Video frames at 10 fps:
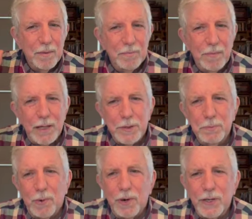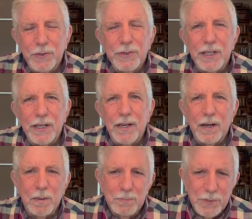Much more, you didn't
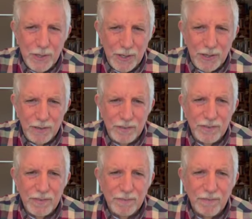observe.